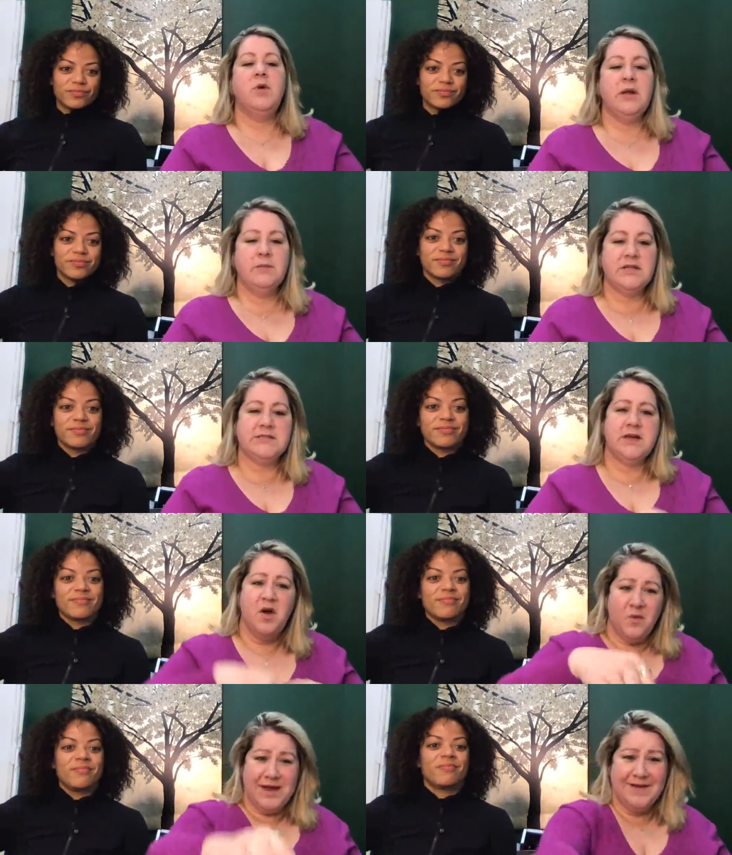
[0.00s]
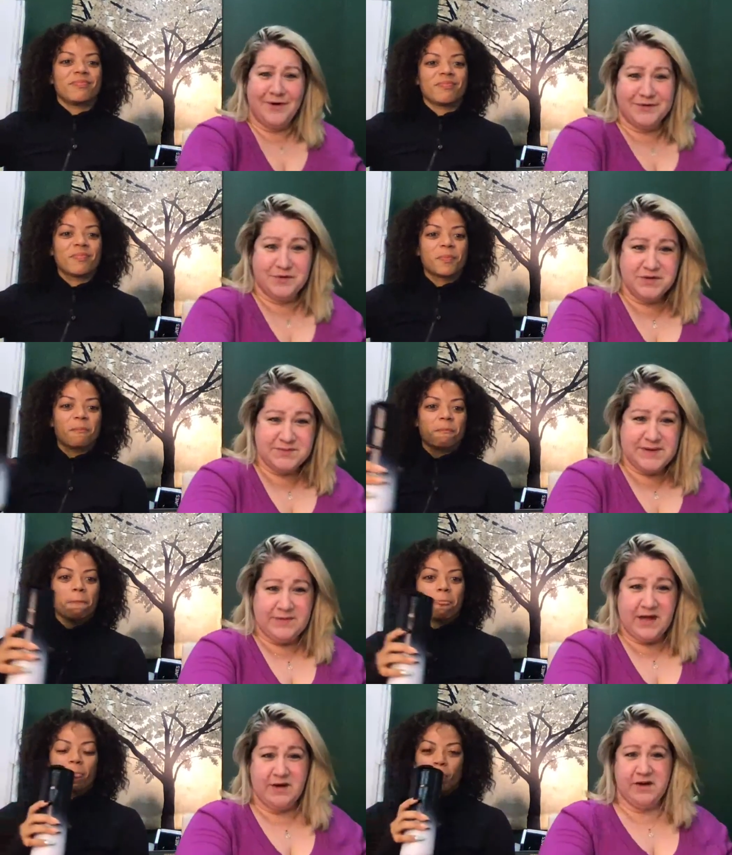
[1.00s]
Speaker 1: morning, Melissa. We have all sorts of
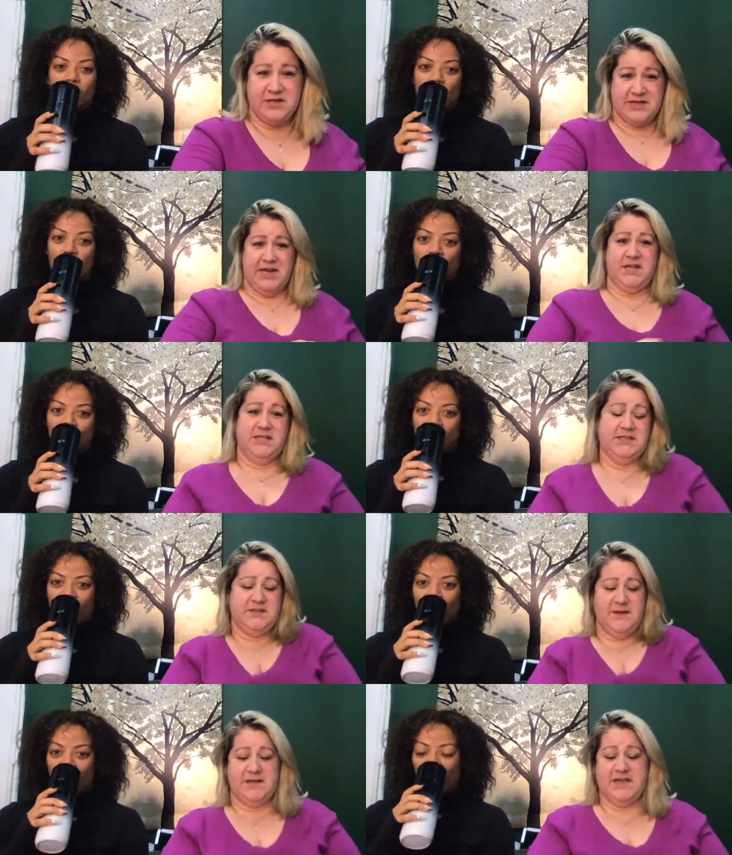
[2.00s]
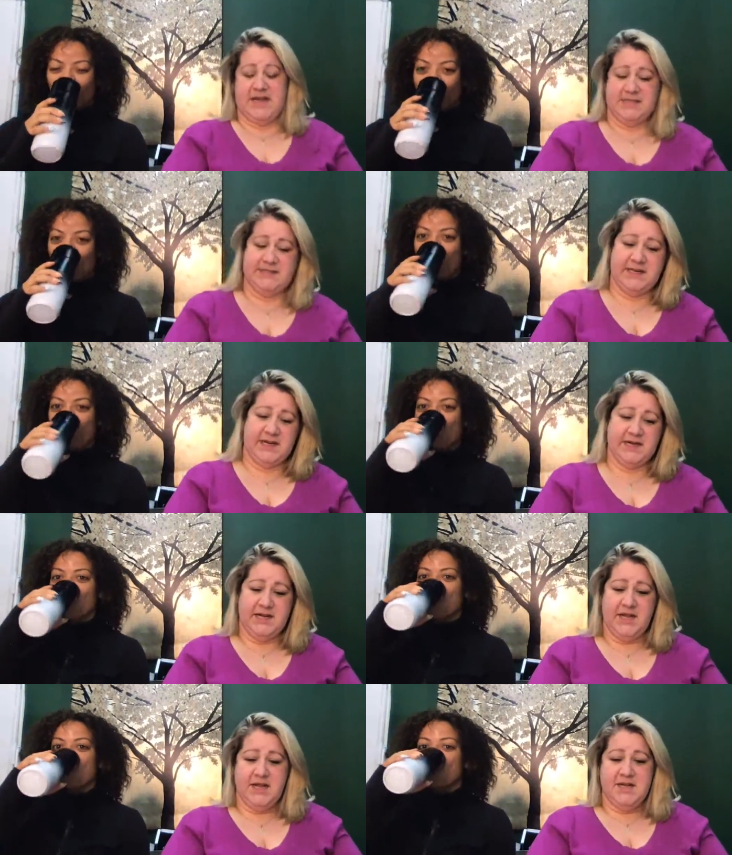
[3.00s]
people out here today. This is fantastic.
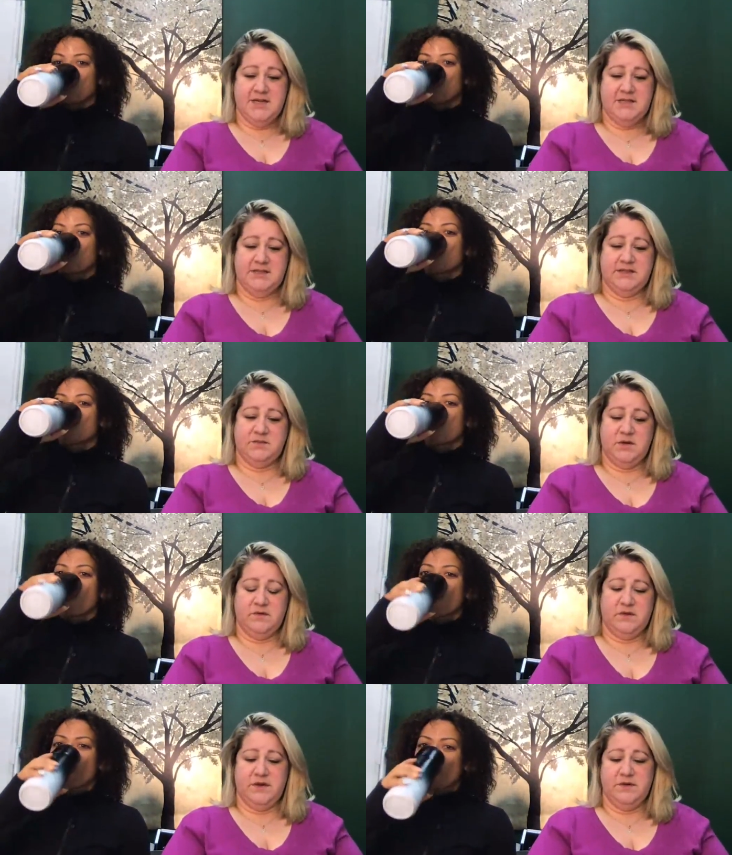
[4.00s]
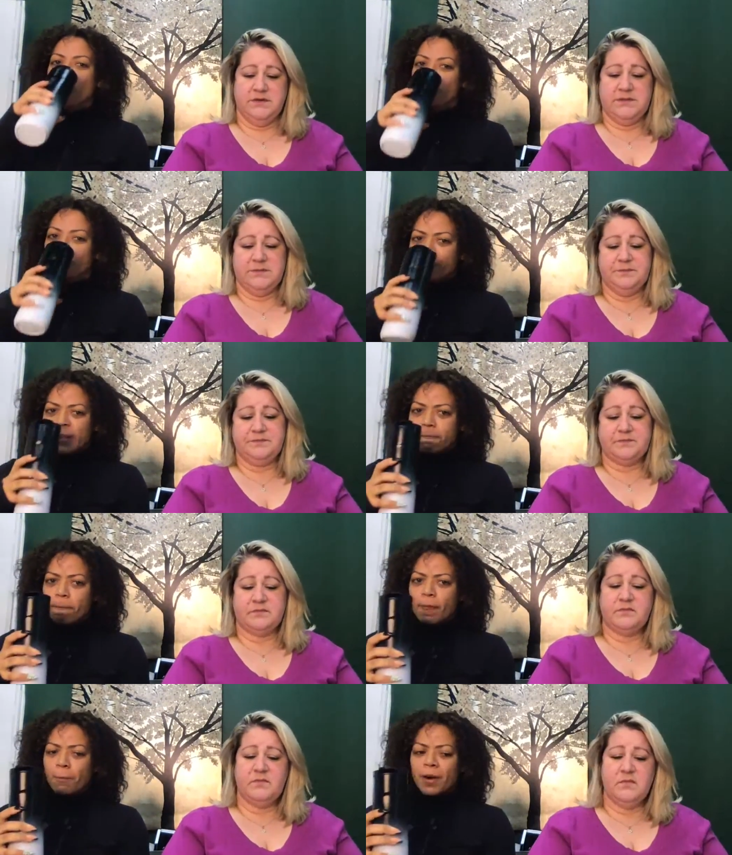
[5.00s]
This is wonderful news.
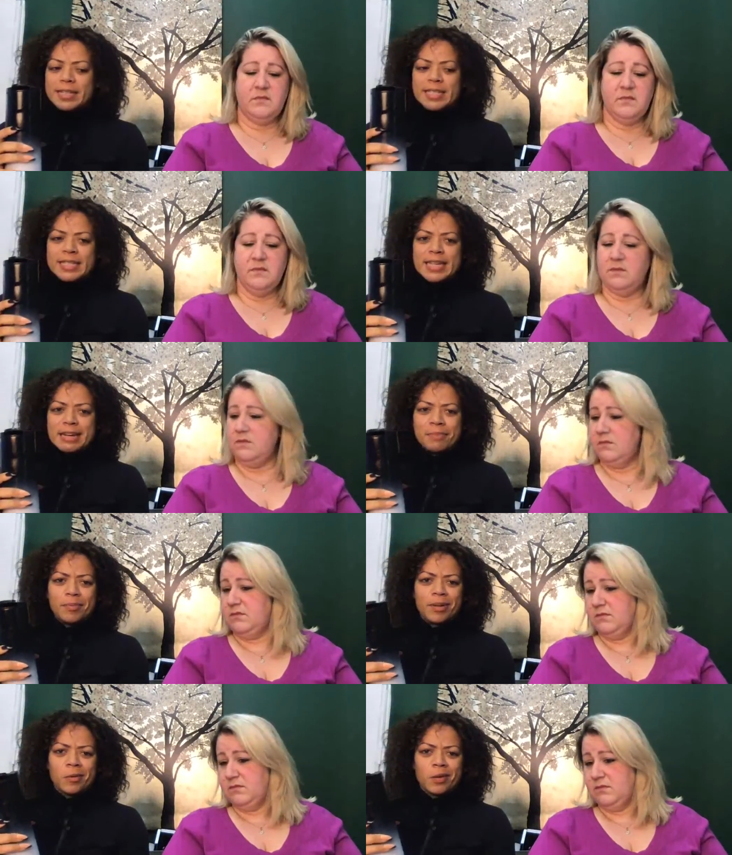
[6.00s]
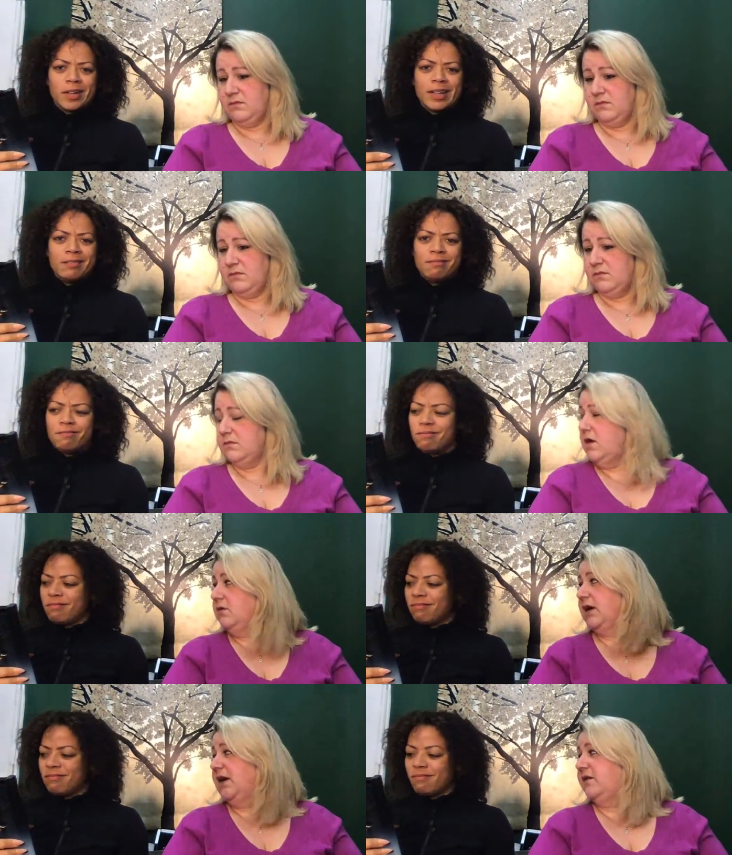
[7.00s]
Speaker 2: President's Day, people aren't working. No,
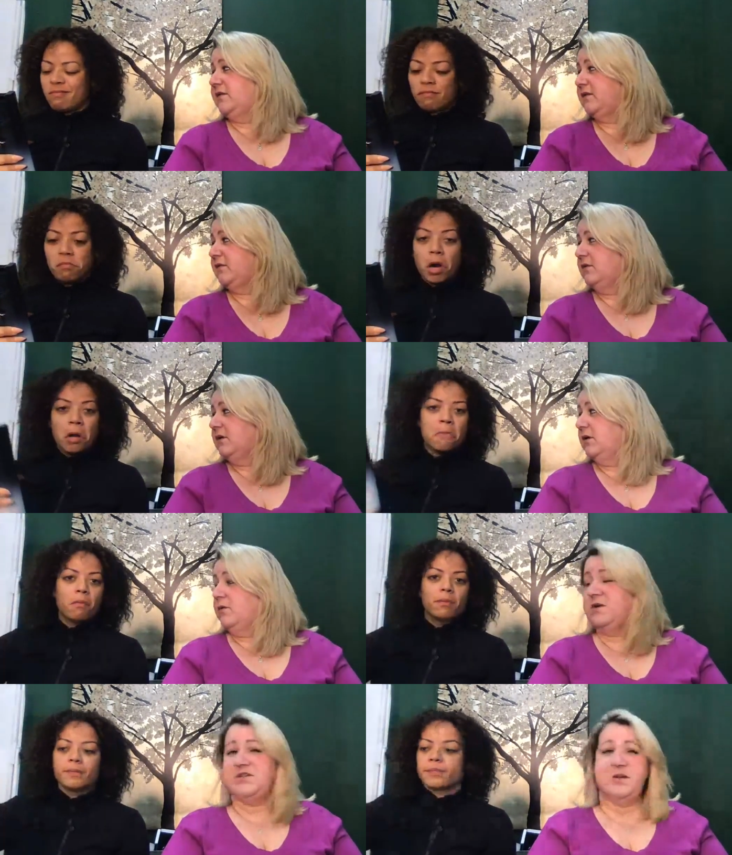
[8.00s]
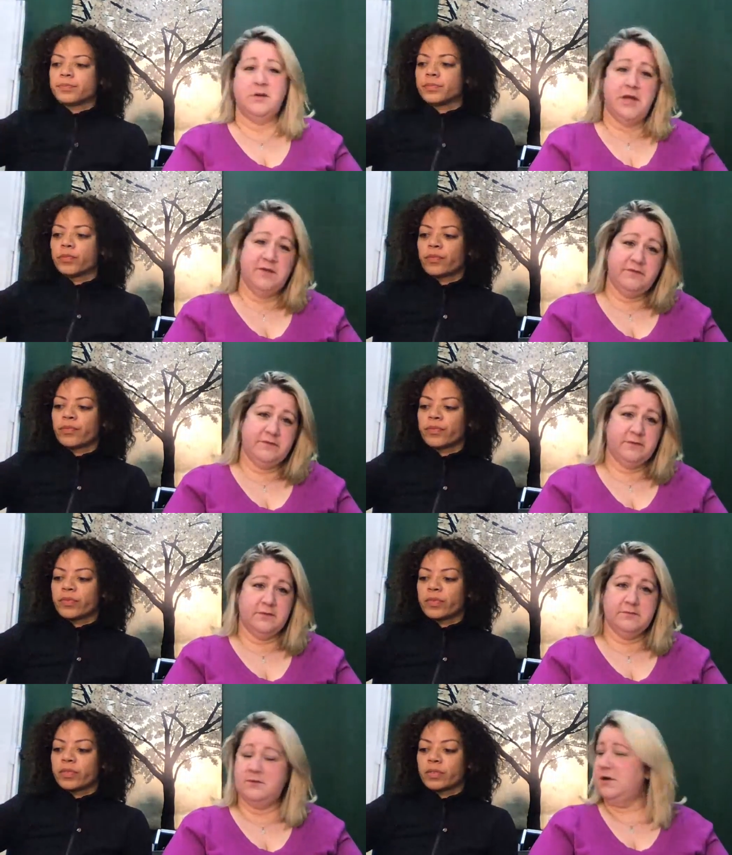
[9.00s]
I guess. Huh.
Speaker 1: We should go live
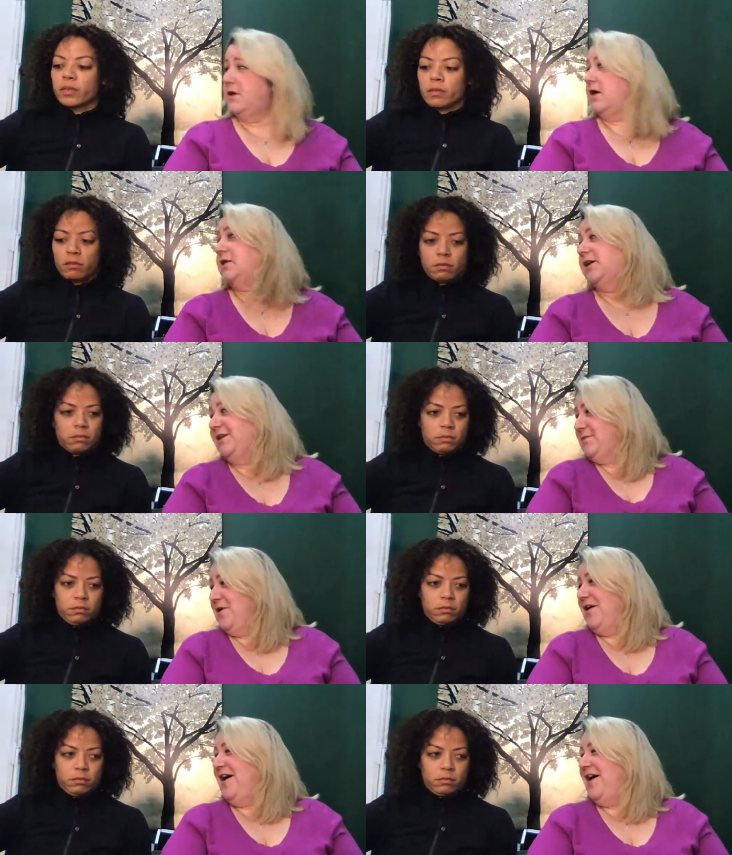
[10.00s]
on holiday more